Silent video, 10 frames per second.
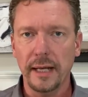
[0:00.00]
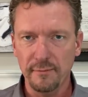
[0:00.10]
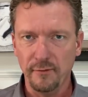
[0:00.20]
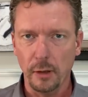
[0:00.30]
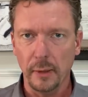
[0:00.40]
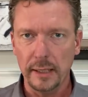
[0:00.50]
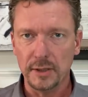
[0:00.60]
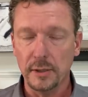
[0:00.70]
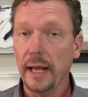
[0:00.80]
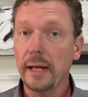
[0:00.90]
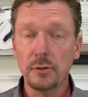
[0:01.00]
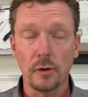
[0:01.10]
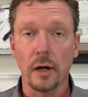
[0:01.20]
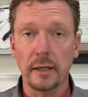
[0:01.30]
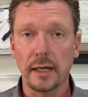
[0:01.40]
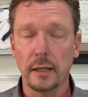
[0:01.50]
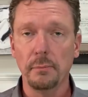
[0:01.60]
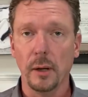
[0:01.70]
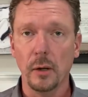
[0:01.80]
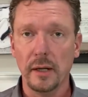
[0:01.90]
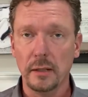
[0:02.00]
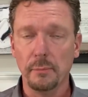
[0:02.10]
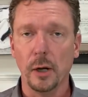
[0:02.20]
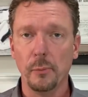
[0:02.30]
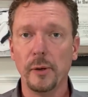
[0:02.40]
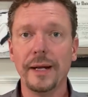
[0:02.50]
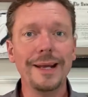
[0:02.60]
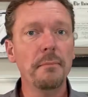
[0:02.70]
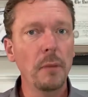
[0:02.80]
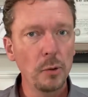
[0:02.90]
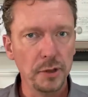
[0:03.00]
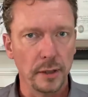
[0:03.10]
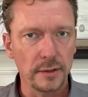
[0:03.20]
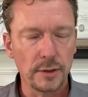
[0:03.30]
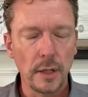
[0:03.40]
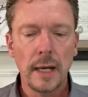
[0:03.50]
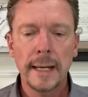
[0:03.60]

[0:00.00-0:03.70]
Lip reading: inflammation and chronic inappropriate emotions.